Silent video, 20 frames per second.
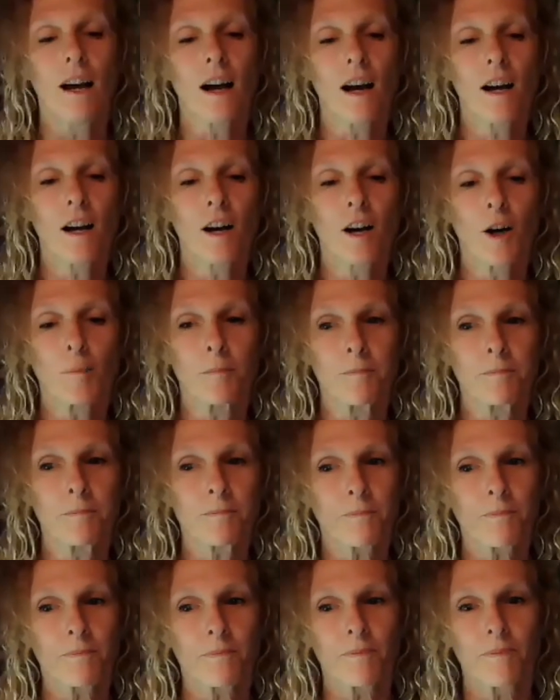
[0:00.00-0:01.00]
Um,
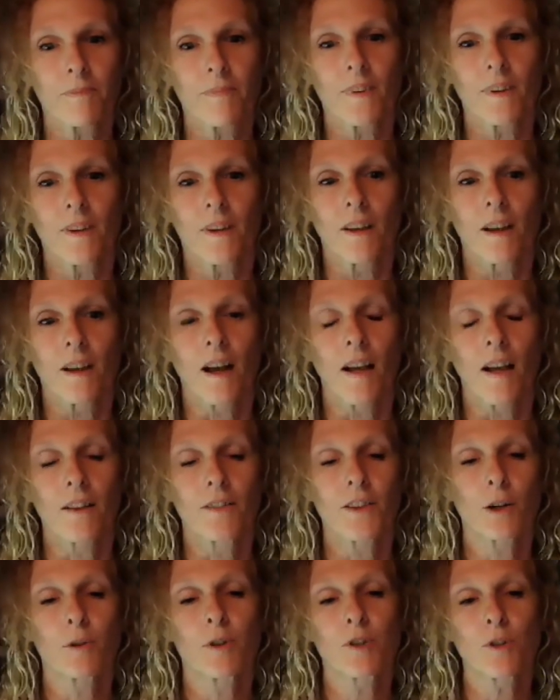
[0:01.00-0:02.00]

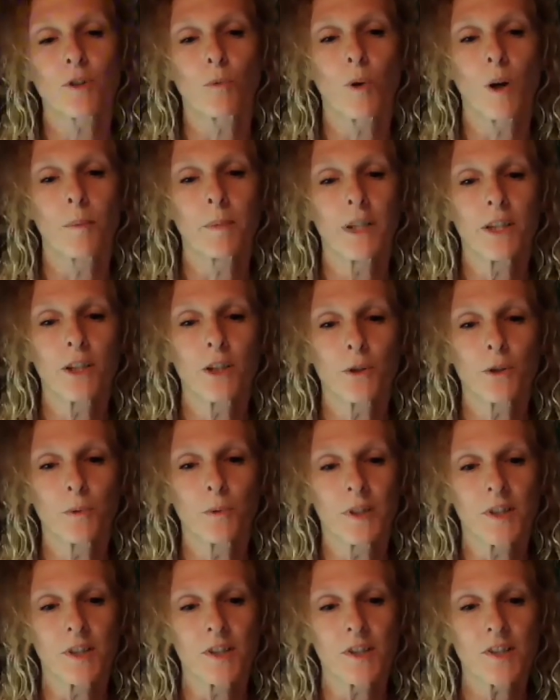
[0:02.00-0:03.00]
there was a woman who
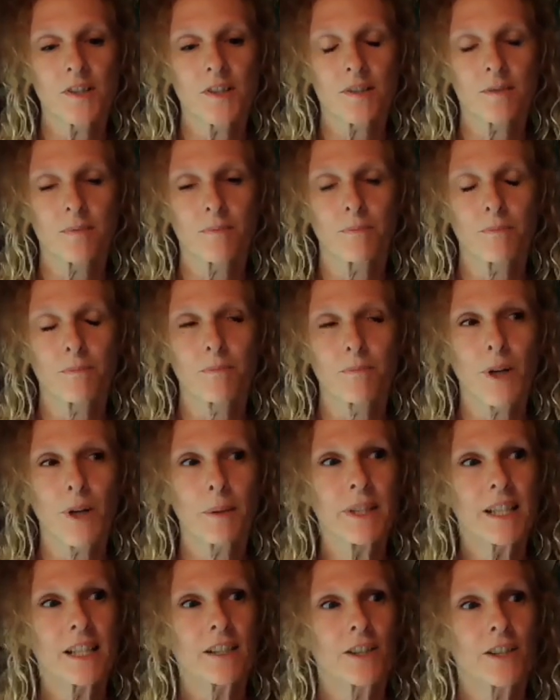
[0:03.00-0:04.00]
was
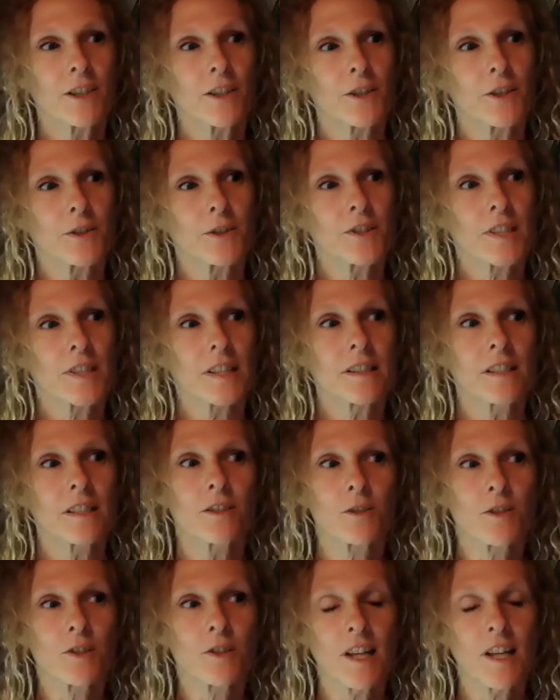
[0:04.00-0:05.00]
probably in her
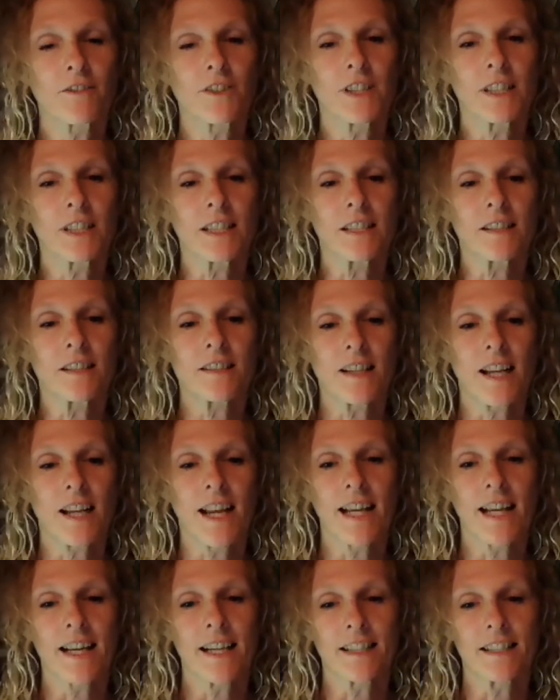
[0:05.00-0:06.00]
60s or 70s,
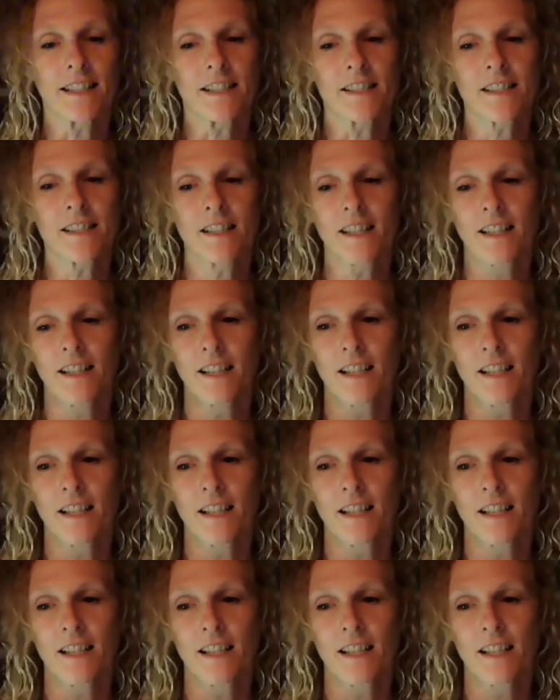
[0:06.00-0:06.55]
and